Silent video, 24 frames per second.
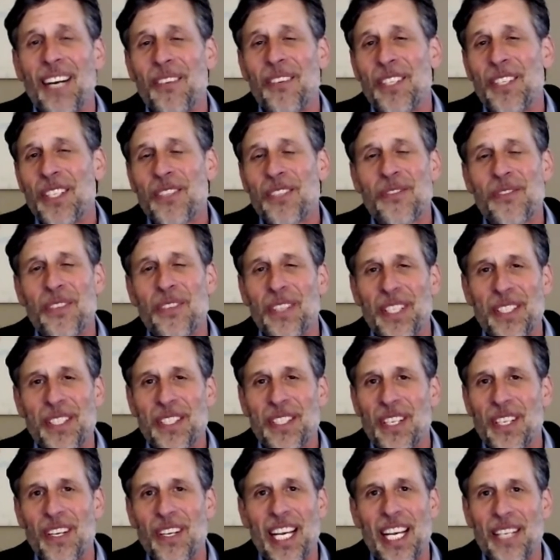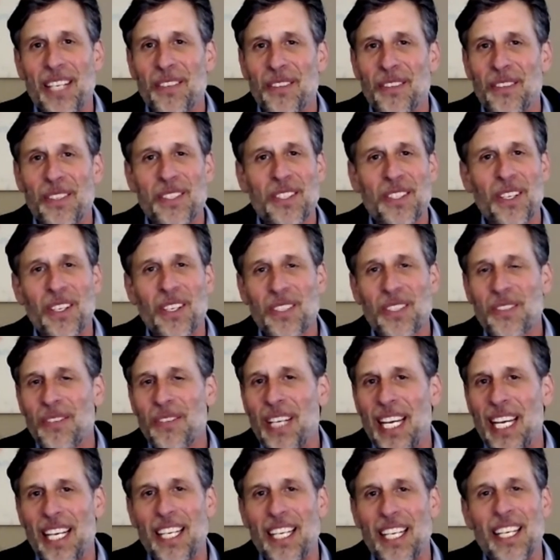we just released our annual results. We
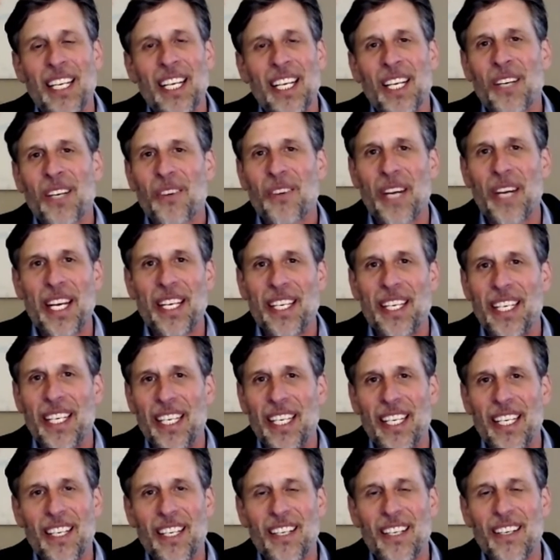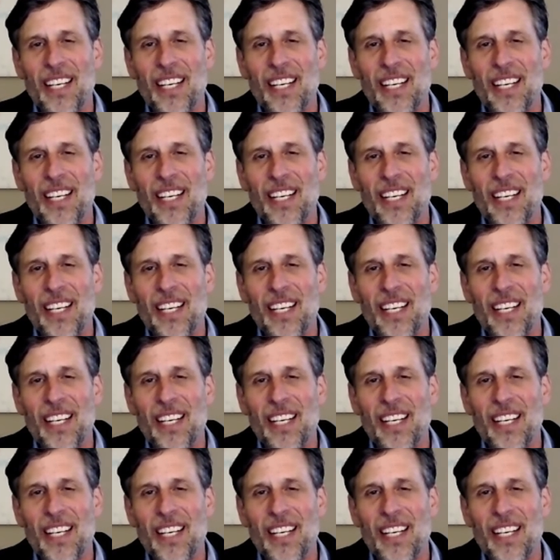had a great year.